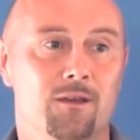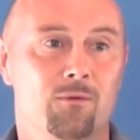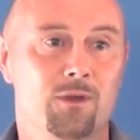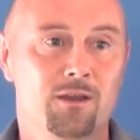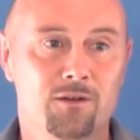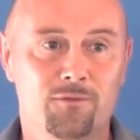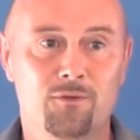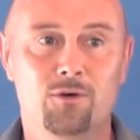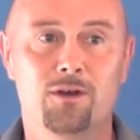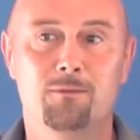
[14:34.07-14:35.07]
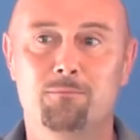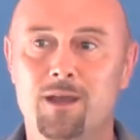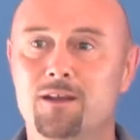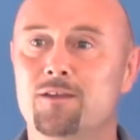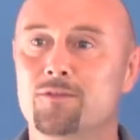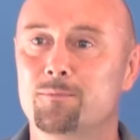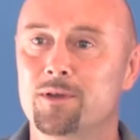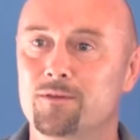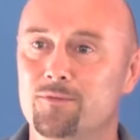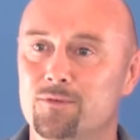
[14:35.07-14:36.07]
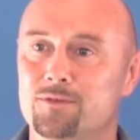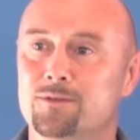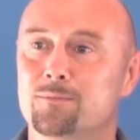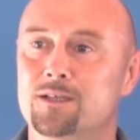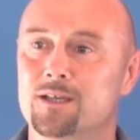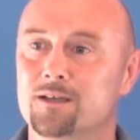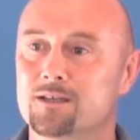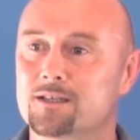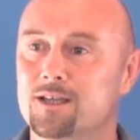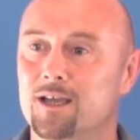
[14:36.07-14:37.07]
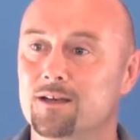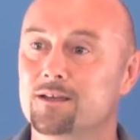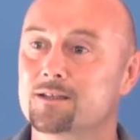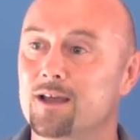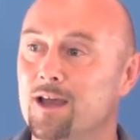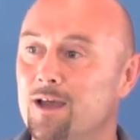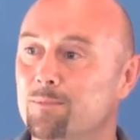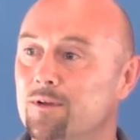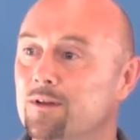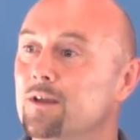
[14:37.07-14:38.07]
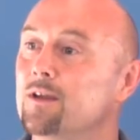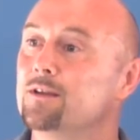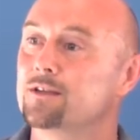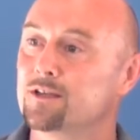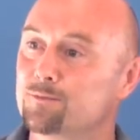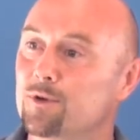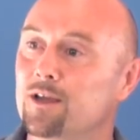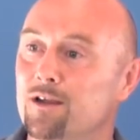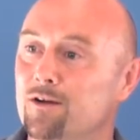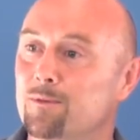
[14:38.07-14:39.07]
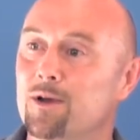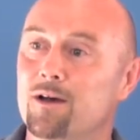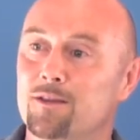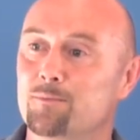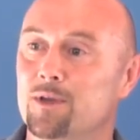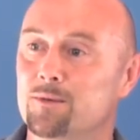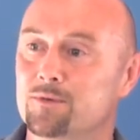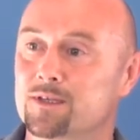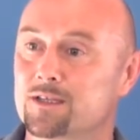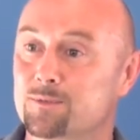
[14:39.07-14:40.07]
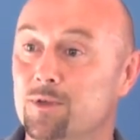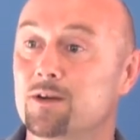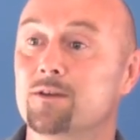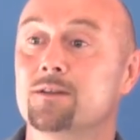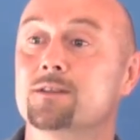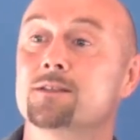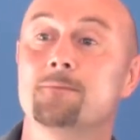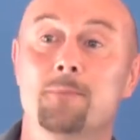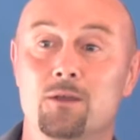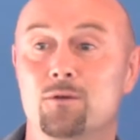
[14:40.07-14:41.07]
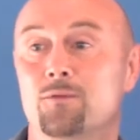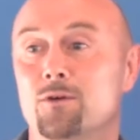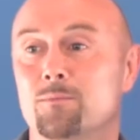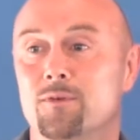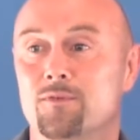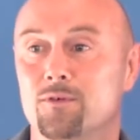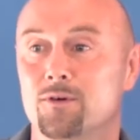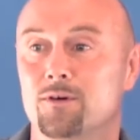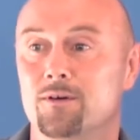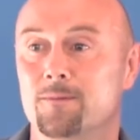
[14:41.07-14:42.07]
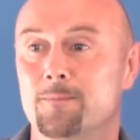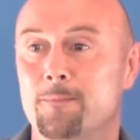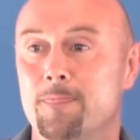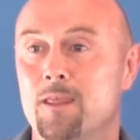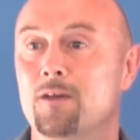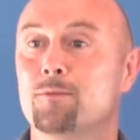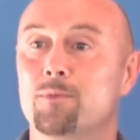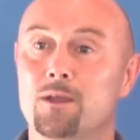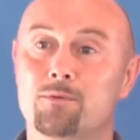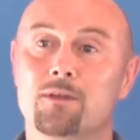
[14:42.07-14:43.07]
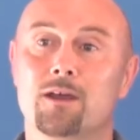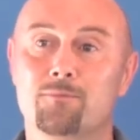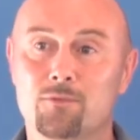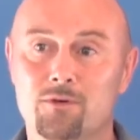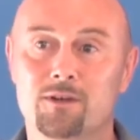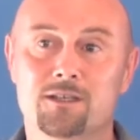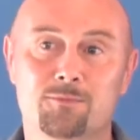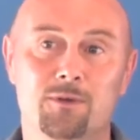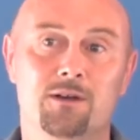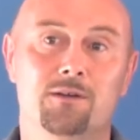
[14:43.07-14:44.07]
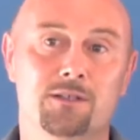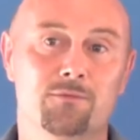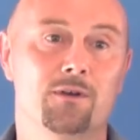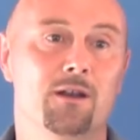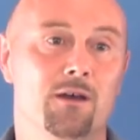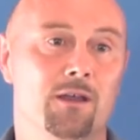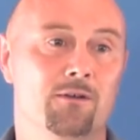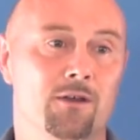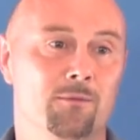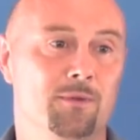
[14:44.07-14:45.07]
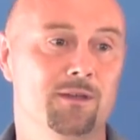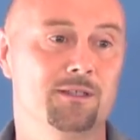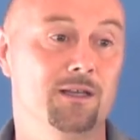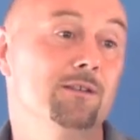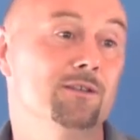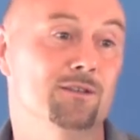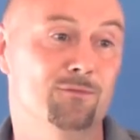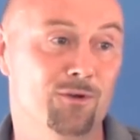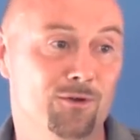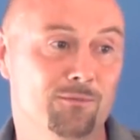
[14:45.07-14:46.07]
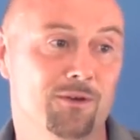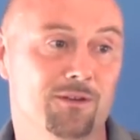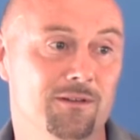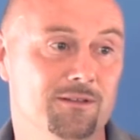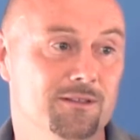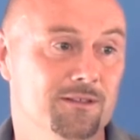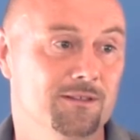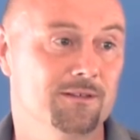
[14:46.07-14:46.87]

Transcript: We can avoid many of the pitfalls and misunderstandings that happen just by hearing about other people's experience who have gone before. Other people that have more experience of relying on open intelligence, role models.